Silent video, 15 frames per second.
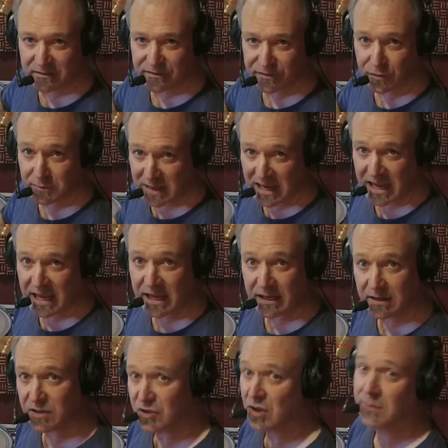for me
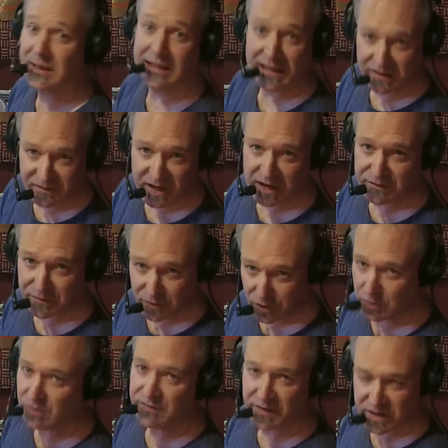is going to be a left hand for
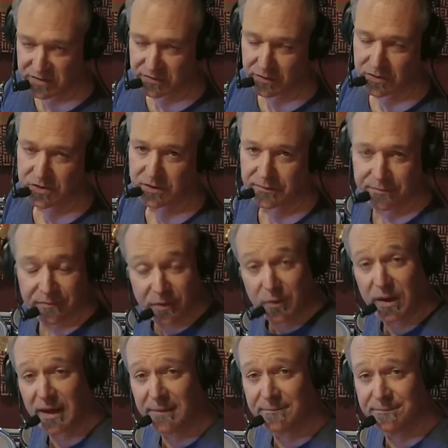you, and vice versa. Okay?